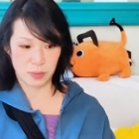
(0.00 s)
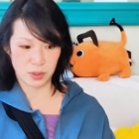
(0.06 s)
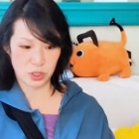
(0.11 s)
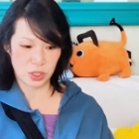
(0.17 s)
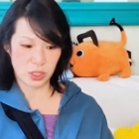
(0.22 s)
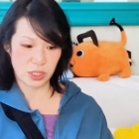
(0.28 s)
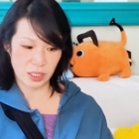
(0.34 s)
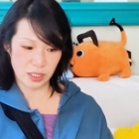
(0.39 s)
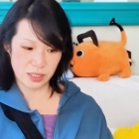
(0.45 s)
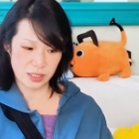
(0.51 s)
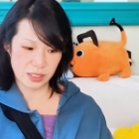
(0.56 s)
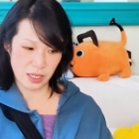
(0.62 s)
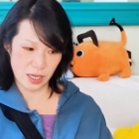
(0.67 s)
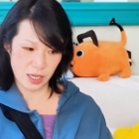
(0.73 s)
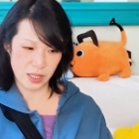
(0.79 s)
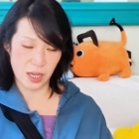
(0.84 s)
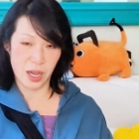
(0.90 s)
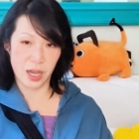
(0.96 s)
But she does
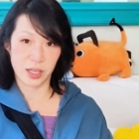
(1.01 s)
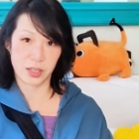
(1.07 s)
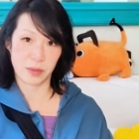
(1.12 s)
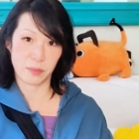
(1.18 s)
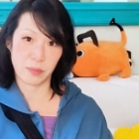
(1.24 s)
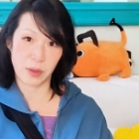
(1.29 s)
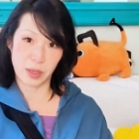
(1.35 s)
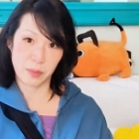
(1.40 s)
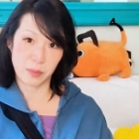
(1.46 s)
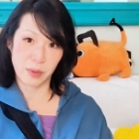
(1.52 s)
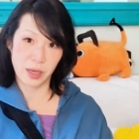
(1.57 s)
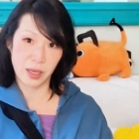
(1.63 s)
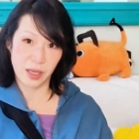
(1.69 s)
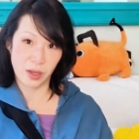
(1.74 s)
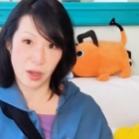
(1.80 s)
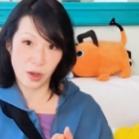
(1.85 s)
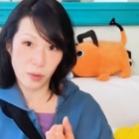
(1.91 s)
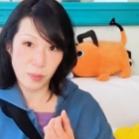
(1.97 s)
say that I can bend
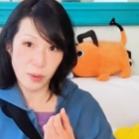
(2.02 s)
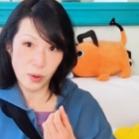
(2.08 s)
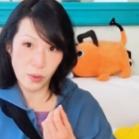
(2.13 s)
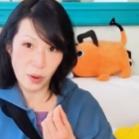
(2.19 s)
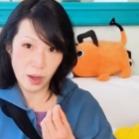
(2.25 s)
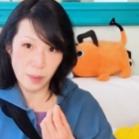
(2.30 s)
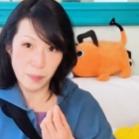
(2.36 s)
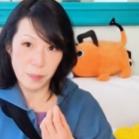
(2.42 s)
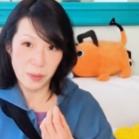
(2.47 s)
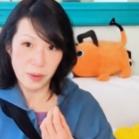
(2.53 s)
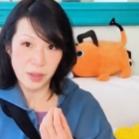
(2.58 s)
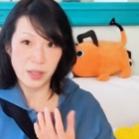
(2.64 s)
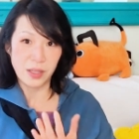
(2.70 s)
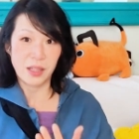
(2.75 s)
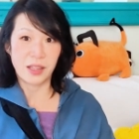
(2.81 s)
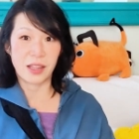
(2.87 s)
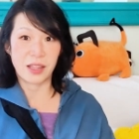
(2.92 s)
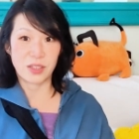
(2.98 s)
my elbow up
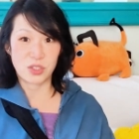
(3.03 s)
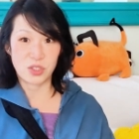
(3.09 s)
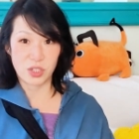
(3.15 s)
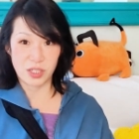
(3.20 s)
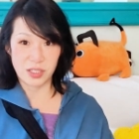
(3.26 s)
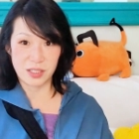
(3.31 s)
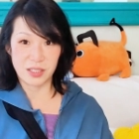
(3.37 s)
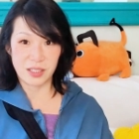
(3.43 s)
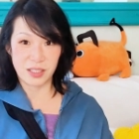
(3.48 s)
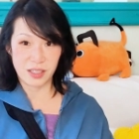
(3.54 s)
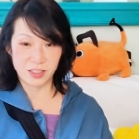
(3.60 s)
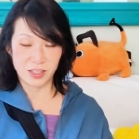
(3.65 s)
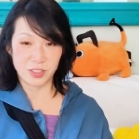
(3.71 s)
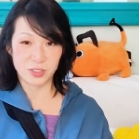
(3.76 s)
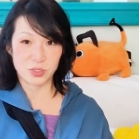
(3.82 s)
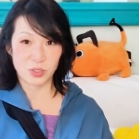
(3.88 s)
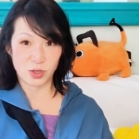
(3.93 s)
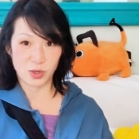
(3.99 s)
like gently,
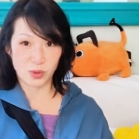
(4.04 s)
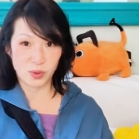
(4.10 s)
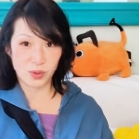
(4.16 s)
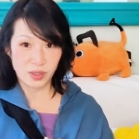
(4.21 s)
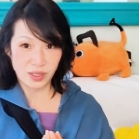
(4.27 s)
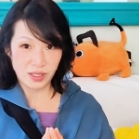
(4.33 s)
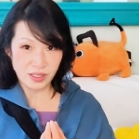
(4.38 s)
like so,